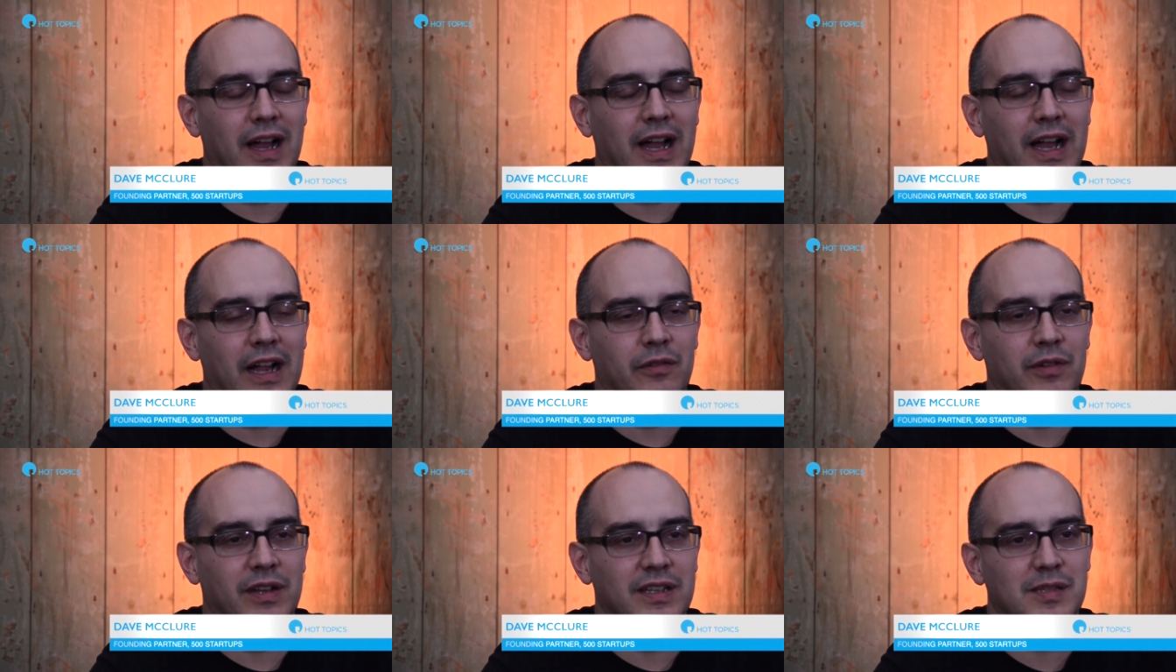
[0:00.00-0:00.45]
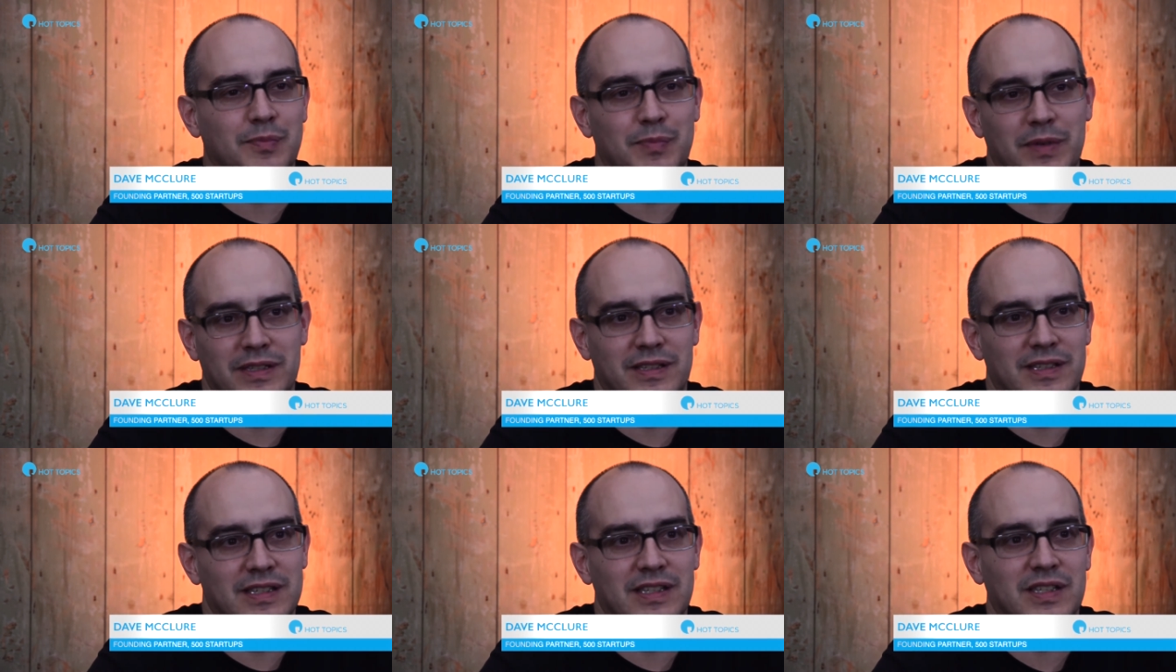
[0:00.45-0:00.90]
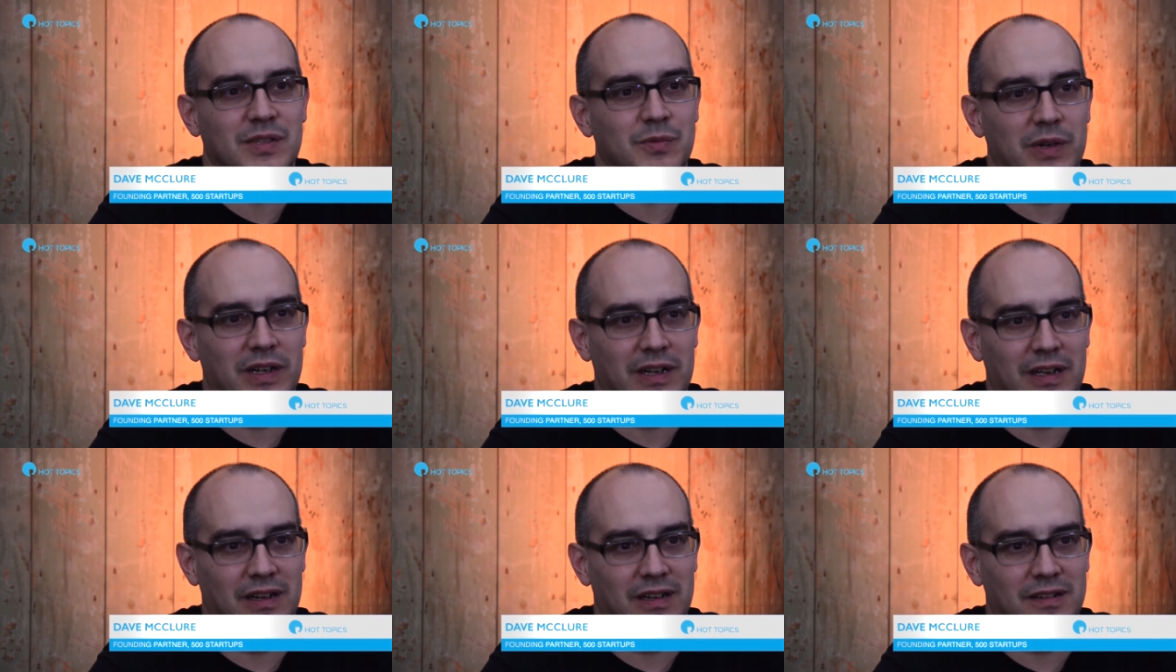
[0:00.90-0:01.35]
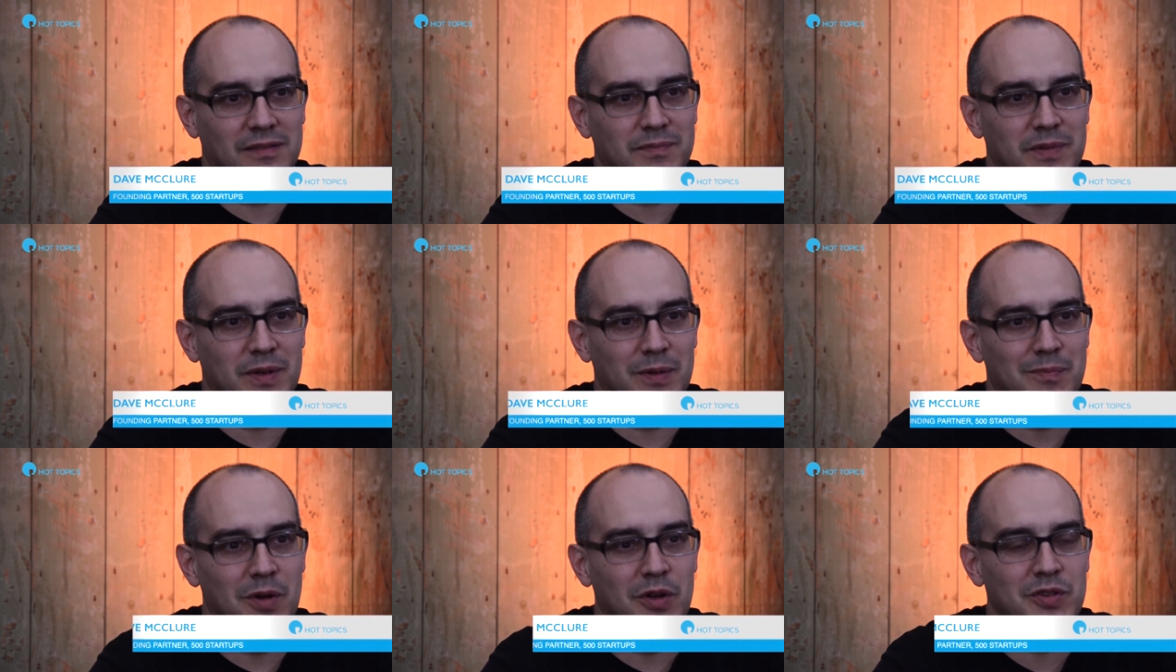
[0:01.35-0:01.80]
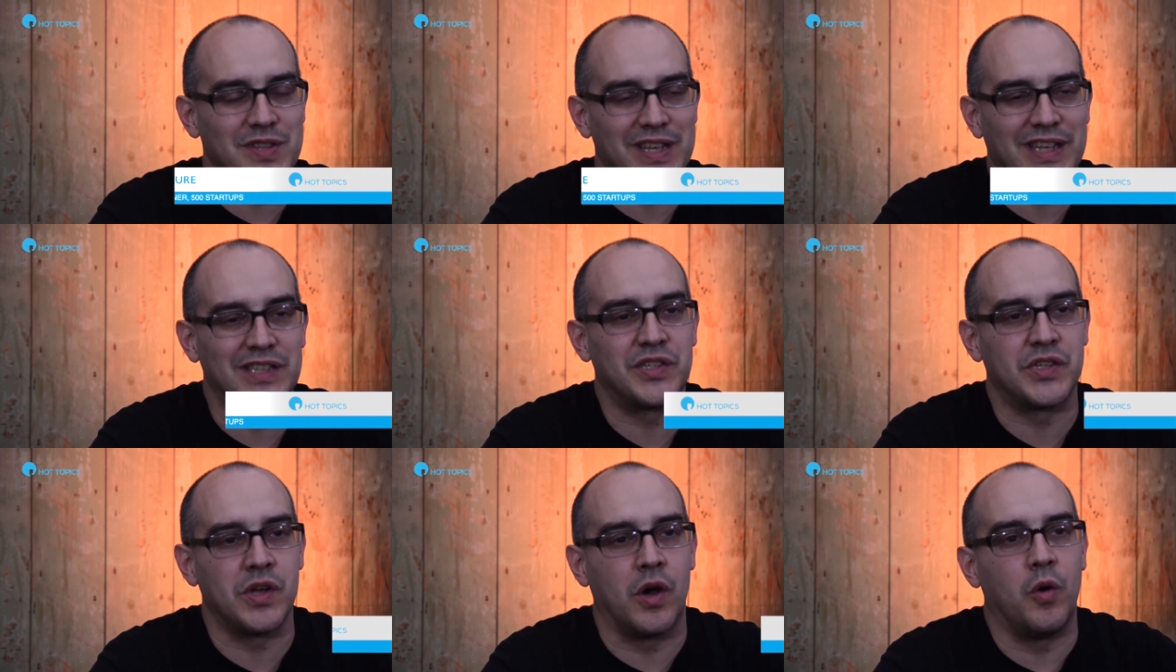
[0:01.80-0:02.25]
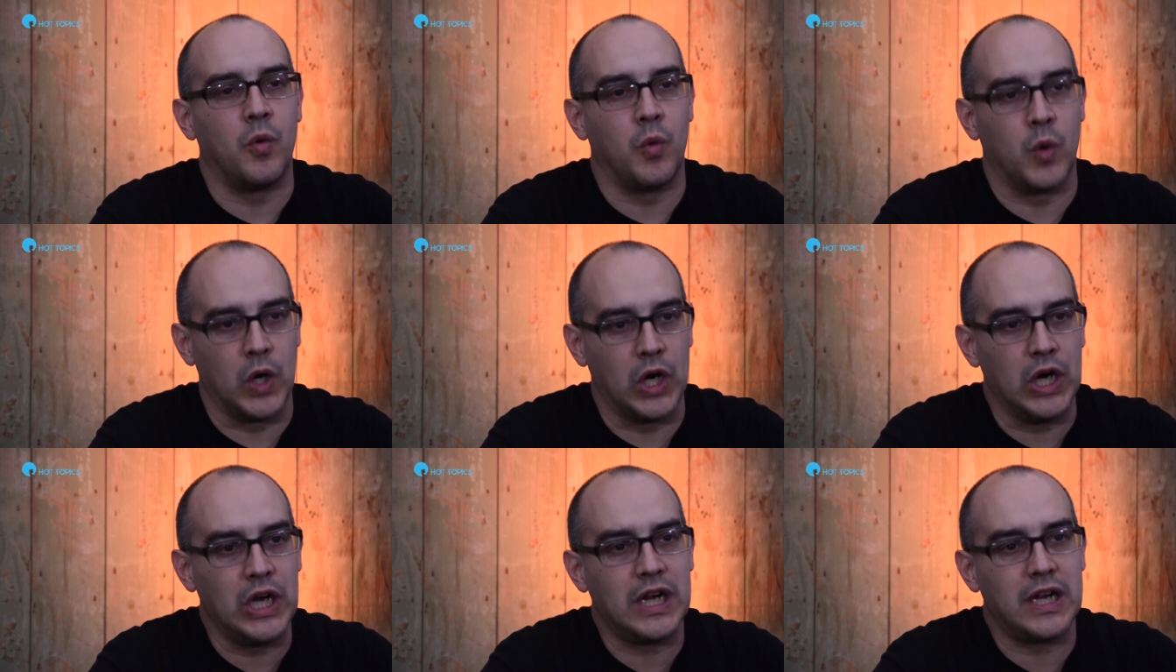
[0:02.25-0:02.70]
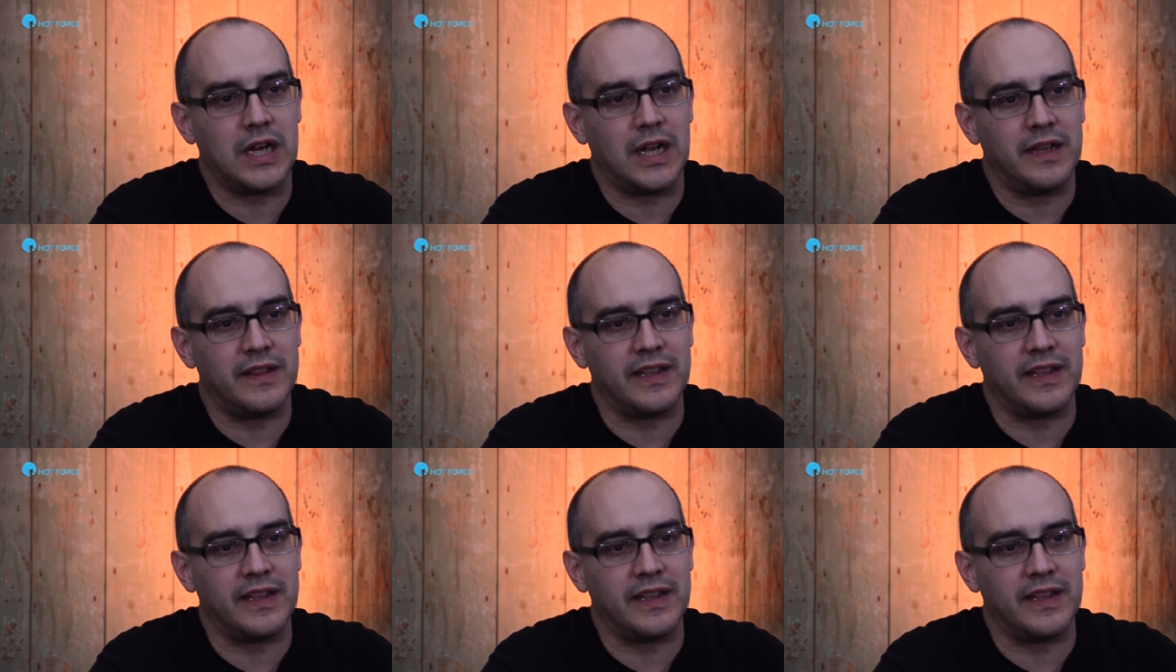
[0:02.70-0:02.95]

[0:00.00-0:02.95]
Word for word: high risk business where you know, most things don't work.